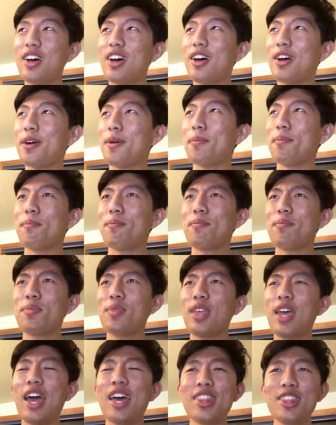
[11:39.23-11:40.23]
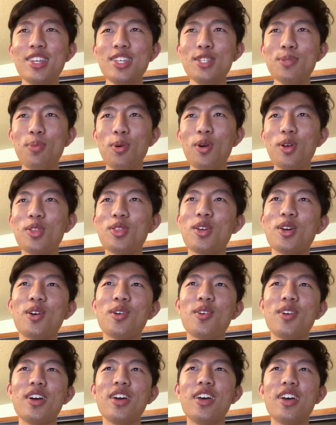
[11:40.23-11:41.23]
Um, at this point,
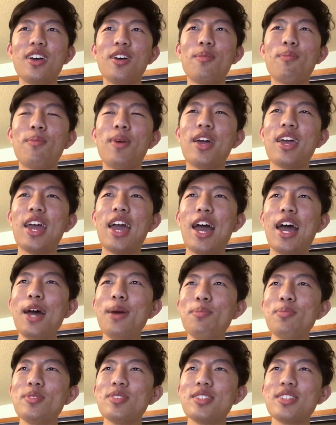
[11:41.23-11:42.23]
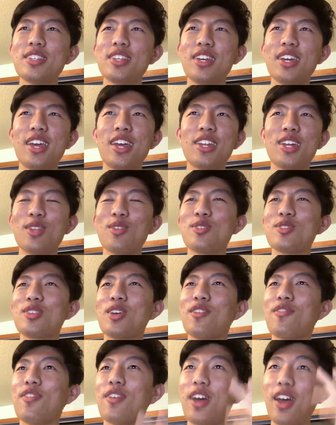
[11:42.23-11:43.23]
though, my apps and other
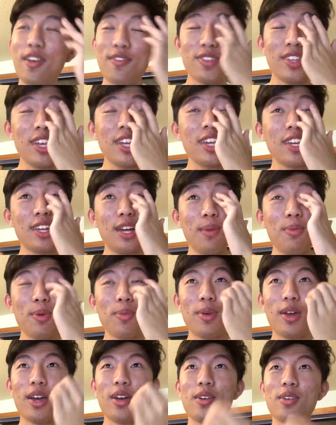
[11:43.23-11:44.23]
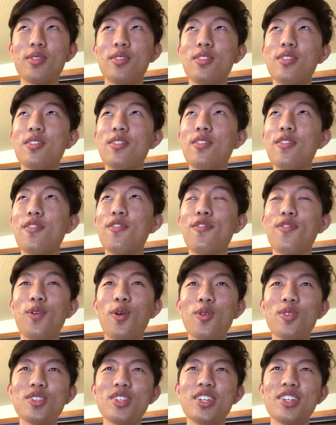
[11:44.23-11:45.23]
stuff have taken up about
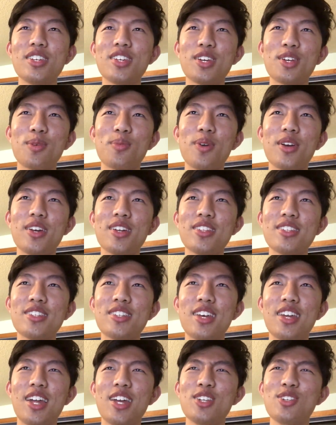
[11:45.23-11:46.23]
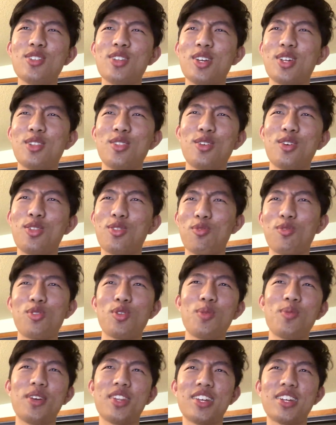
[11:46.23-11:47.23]
14 gigabytes and I should like look through
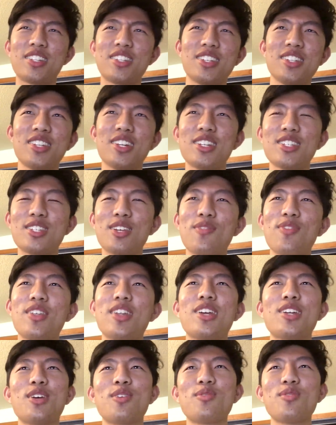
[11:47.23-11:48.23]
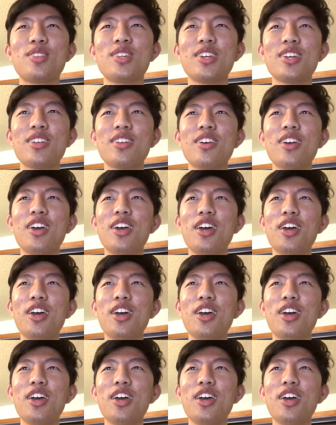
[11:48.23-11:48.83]
them and like delete stuff that I don't need.